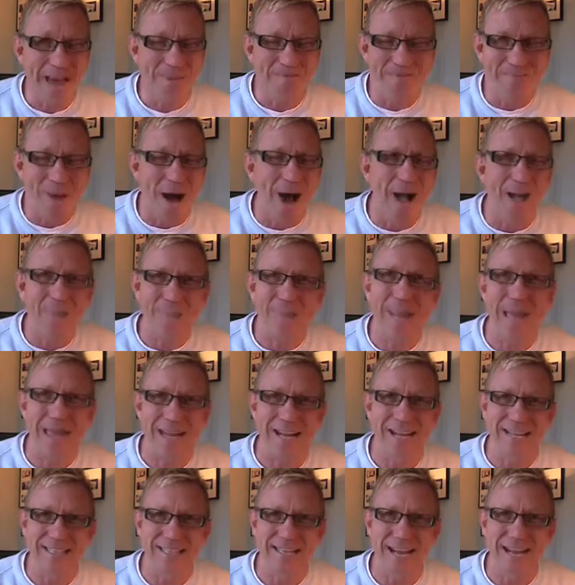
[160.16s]
Mild
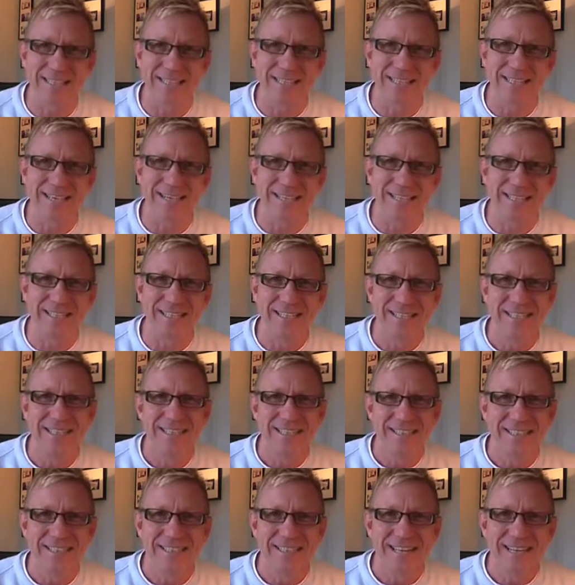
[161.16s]
panic attacks, thinking,
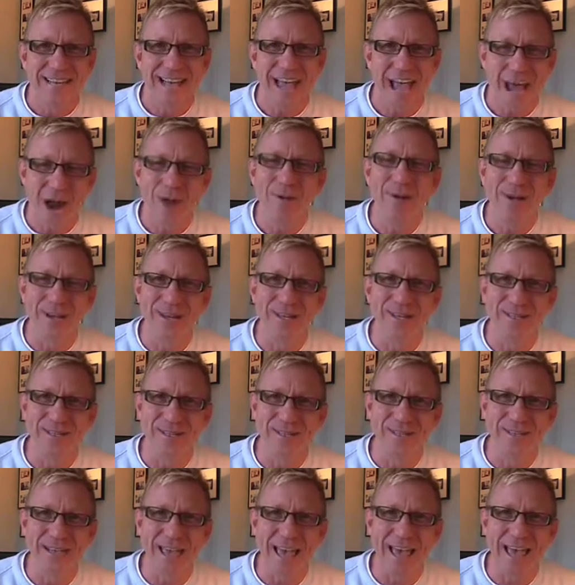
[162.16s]
how are we going to
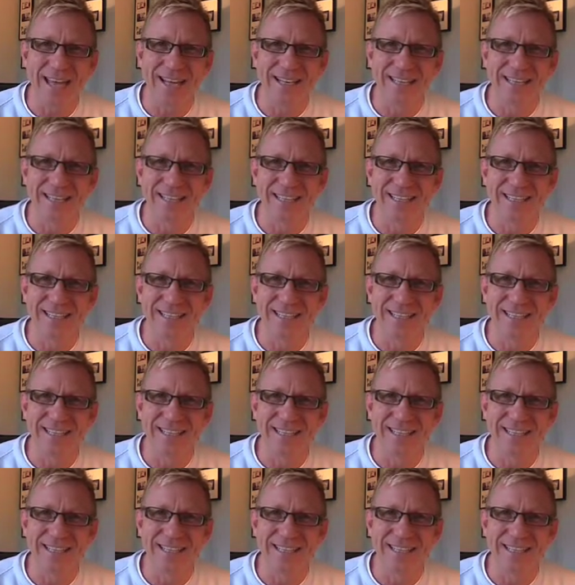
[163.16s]
do that?